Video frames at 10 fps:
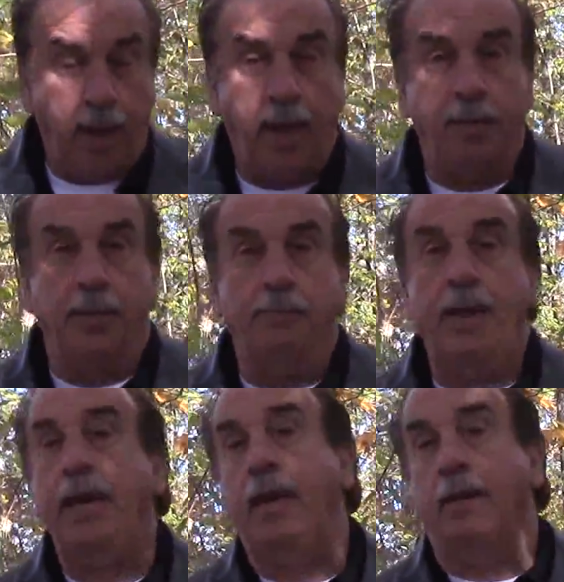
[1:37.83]
And the
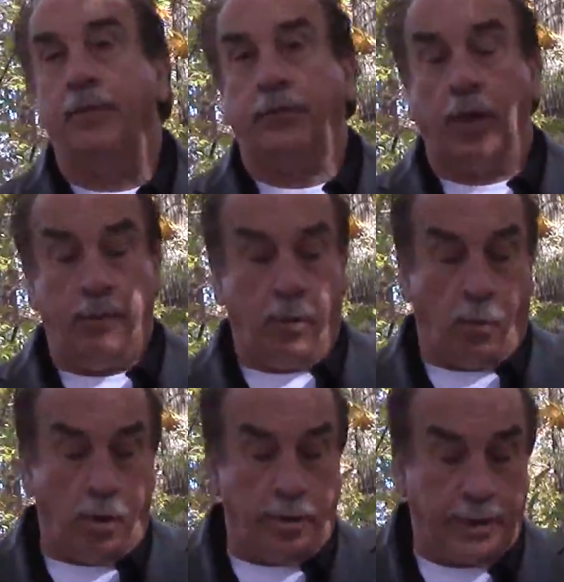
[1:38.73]
meaning of this Hebrew
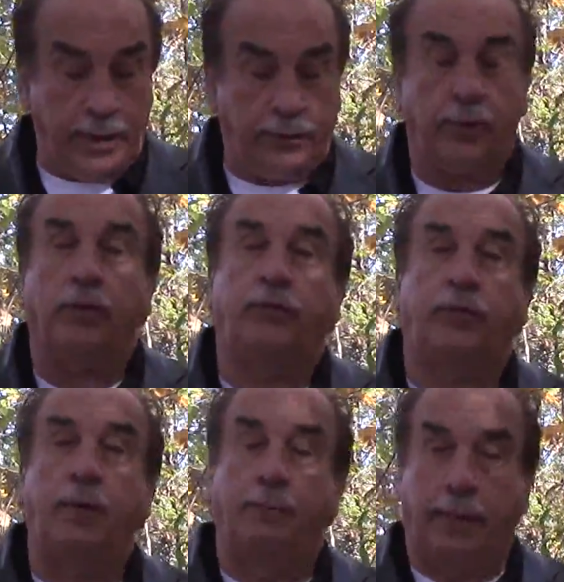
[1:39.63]
word is
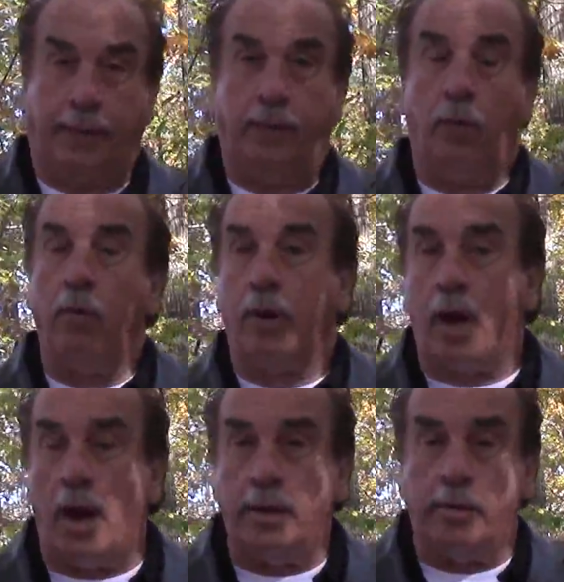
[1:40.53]
assembly or
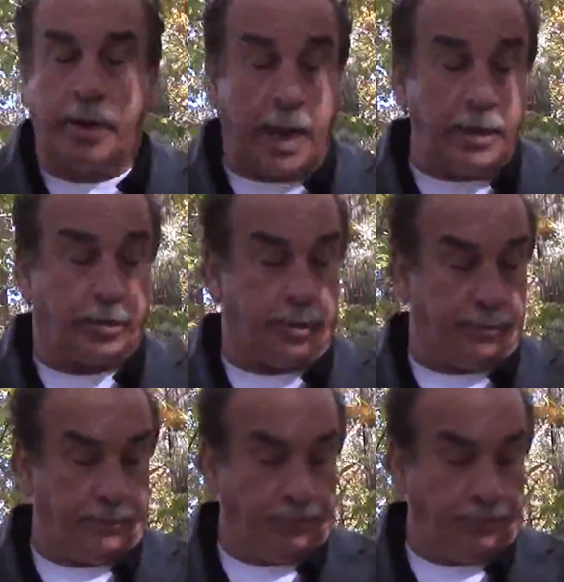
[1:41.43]
congregation.